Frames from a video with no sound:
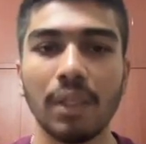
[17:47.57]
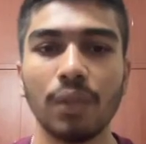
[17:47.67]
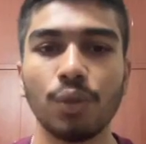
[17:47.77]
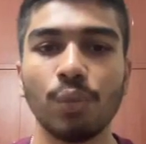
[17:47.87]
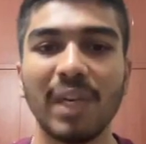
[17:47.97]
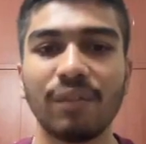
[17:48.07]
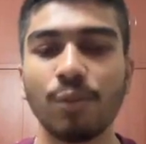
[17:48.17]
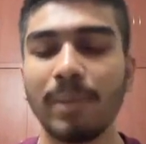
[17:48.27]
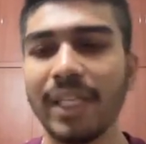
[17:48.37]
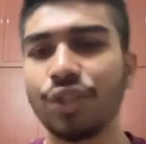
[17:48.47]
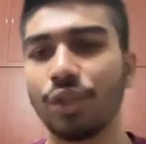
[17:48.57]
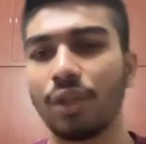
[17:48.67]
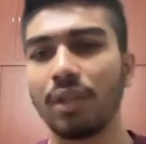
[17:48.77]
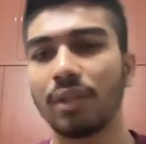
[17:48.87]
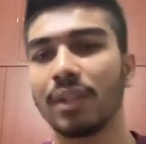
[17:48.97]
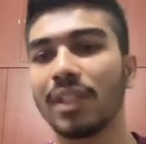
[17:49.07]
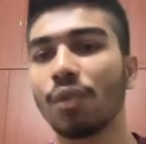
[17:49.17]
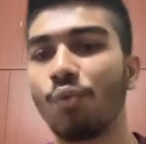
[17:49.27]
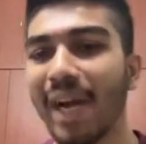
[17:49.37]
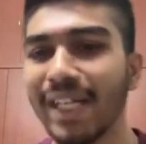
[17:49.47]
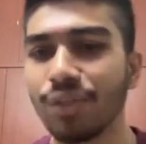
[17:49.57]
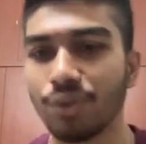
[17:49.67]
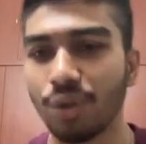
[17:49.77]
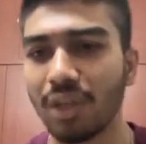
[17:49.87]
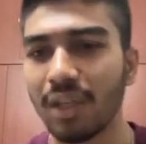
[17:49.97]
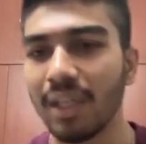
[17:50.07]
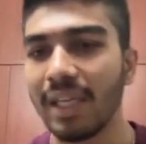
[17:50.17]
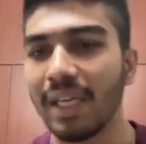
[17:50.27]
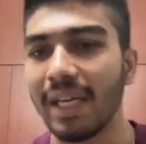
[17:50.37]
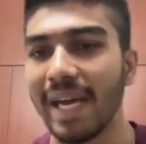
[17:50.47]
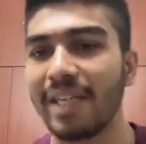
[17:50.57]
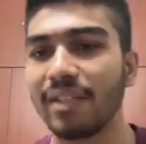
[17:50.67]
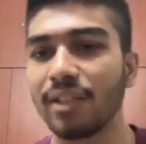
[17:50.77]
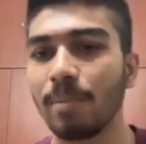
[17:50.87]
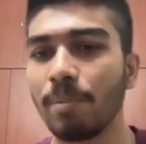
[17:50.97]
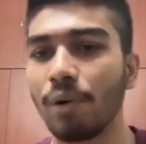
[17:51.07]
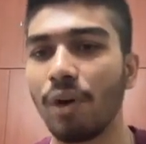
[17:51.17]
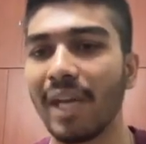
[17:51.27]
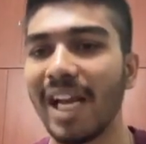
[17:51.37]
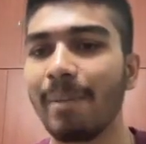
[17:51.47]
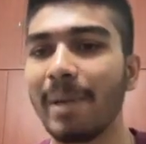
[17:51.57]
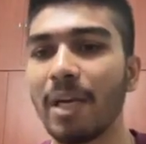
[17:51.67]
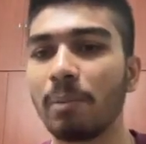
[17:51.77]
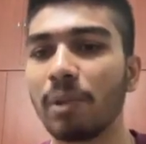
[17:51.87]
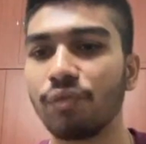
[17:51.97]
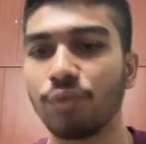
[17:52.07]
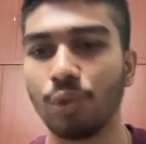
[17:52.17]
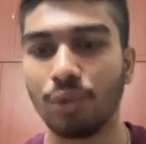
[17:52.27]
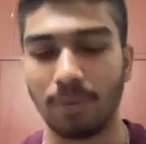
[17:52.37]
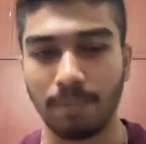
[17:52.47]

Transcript: So we have to make sure that the white rook ends up on element number 4.